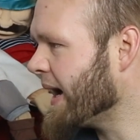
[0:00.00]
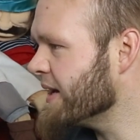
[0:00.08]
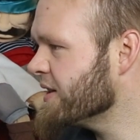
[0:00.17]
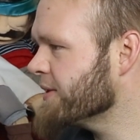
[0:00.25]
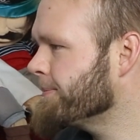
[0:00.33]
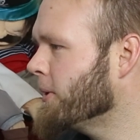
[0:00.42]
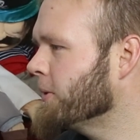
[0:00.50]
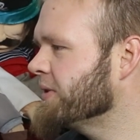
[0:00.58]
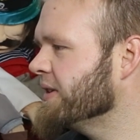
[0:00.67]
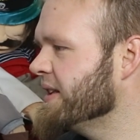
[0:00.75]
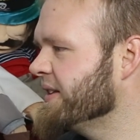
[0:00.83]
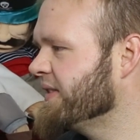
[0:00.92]
I just
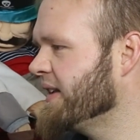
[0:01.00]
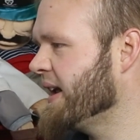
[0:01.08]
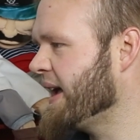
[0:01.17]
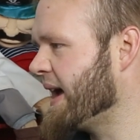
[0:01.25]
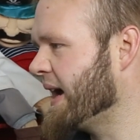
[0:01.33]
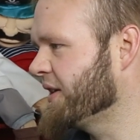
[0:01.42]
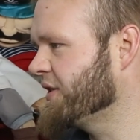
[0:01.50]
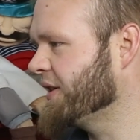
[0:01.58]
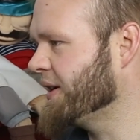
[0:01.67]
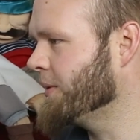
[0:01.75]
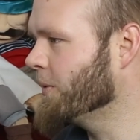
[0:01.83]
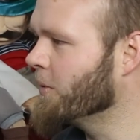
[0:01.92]
posted this today
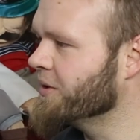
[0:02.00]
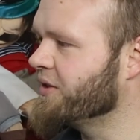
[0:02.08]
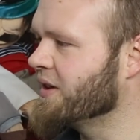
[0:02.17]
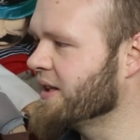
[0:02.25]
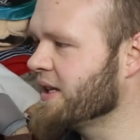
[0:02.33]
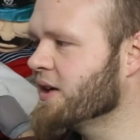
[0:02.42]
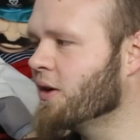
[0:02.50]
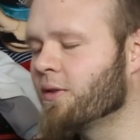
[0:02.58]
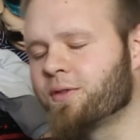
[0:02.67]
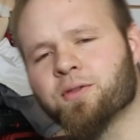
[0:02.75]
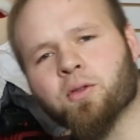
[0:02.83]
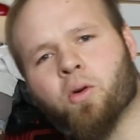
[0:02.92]
actually, was the Linco
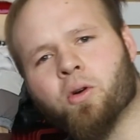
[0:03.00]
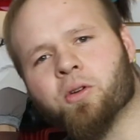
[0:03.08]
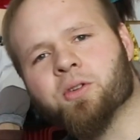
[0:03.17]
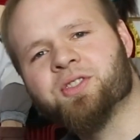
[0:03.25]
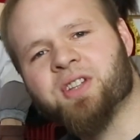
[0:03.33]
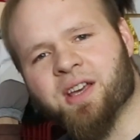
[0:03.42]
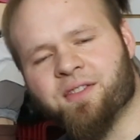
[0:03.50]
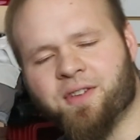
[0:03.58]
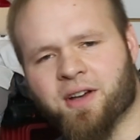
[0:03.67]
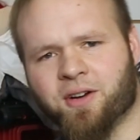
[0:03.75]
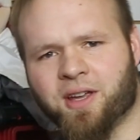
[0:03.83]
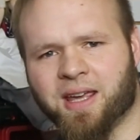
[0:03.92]
Floral
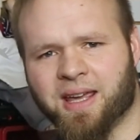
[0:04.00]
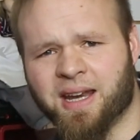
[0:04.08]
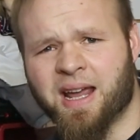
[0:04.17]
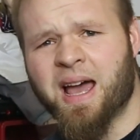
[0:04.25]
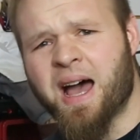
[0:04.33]
CFL kit.